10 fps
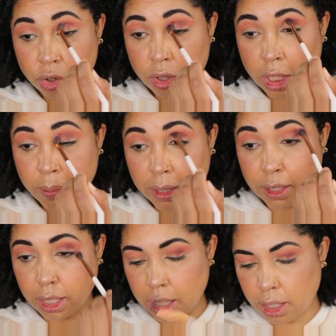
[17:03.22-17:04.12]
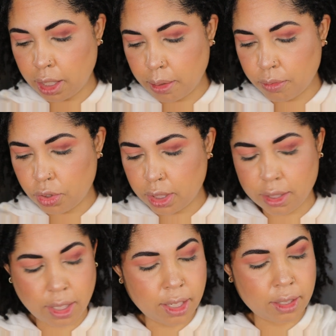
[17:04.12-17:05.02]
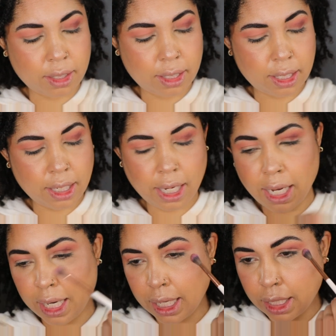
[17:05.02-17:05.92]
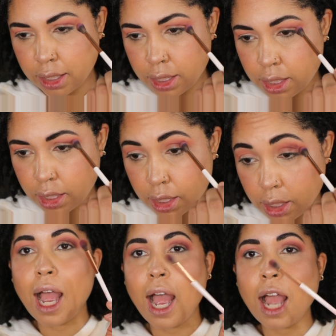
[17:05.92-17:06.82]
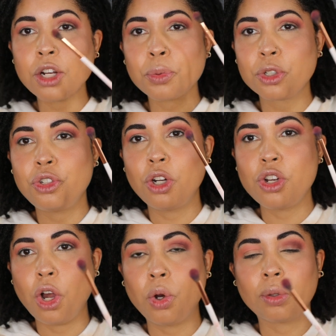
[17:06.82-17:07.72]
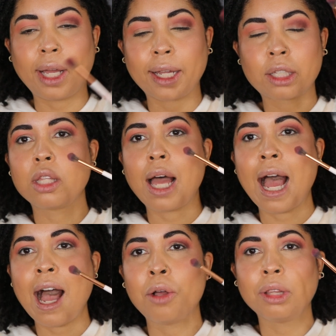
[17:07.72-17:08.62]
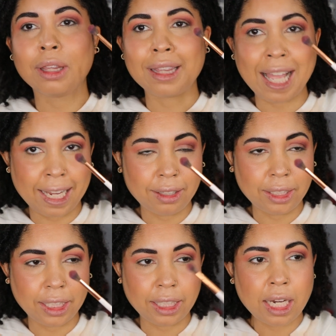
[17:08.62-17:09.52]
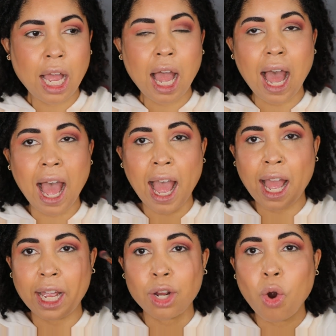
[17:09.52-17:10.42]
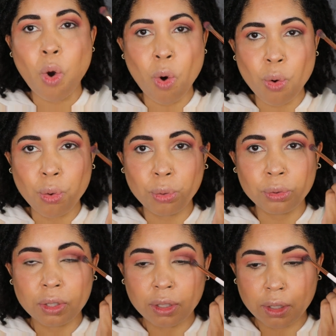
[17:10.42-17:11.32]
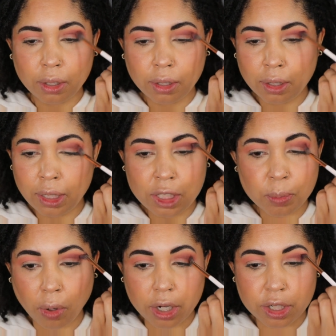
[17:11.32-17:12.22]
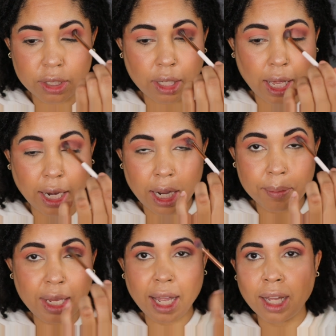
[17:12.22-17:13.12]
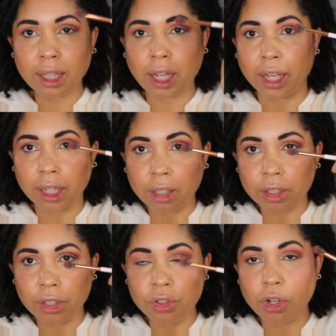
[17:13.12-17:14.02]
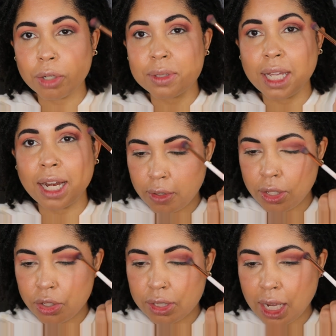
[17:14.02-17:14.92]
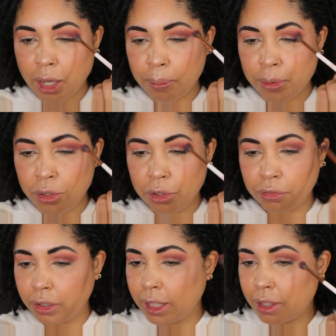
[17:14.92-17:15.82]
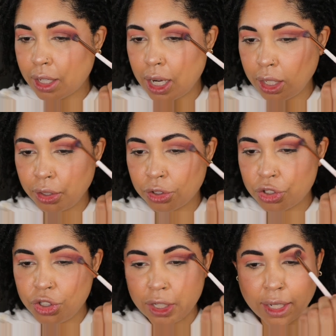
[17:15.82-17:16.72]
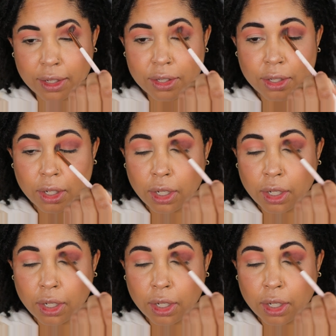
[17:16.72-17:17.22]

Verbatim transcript: deepen it up just a taste. I just want you to know like how lightly I hold these brushes. Like I'm not like, you know what I'm saying? And just how beautifully the colors just